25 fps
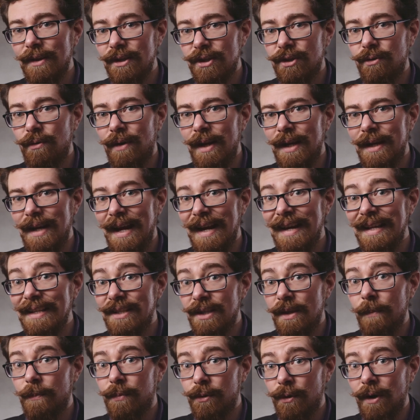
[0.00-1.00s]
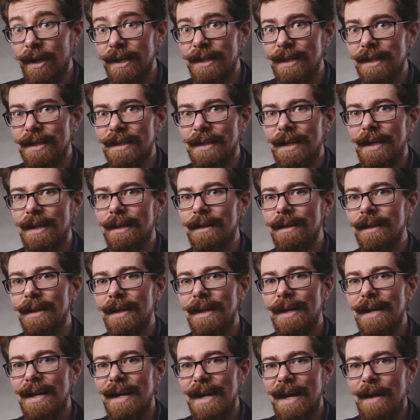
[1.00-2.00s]
at the screen and it's the brightest thing
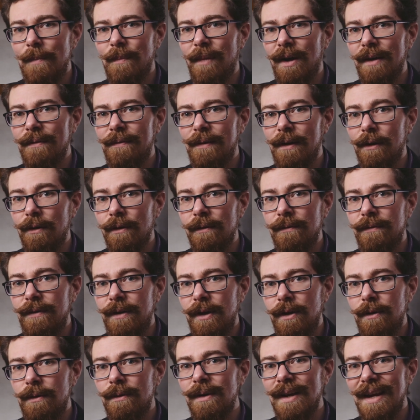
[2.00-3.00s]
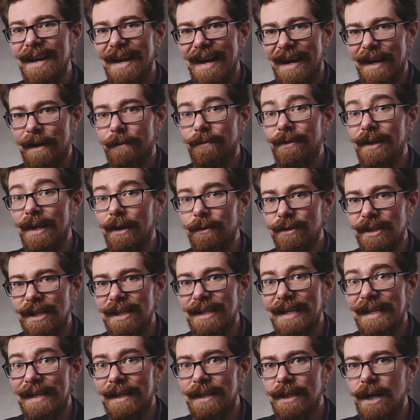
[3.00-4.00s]
in my field of view and everything else
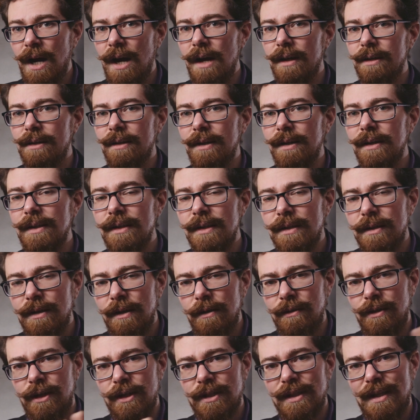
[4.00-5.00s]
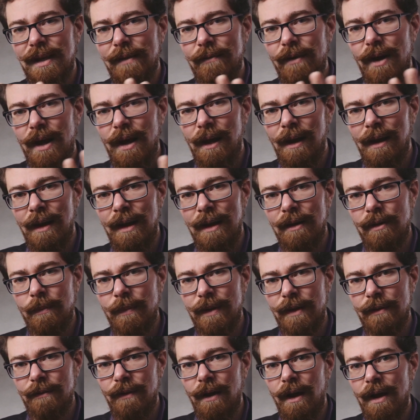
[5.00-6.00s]
is in darkness, so just to give a little
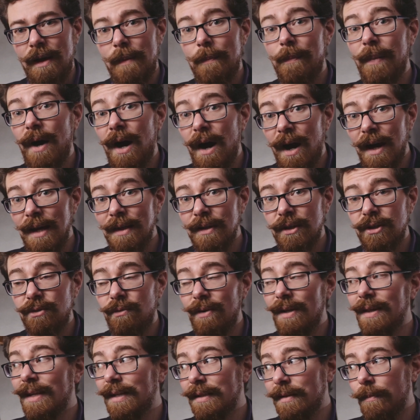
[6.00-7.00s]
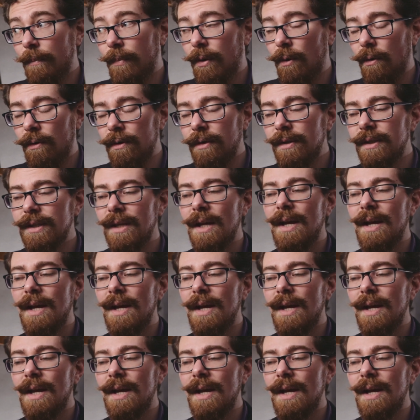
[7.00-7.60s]
bit of light behind the screen, that's important.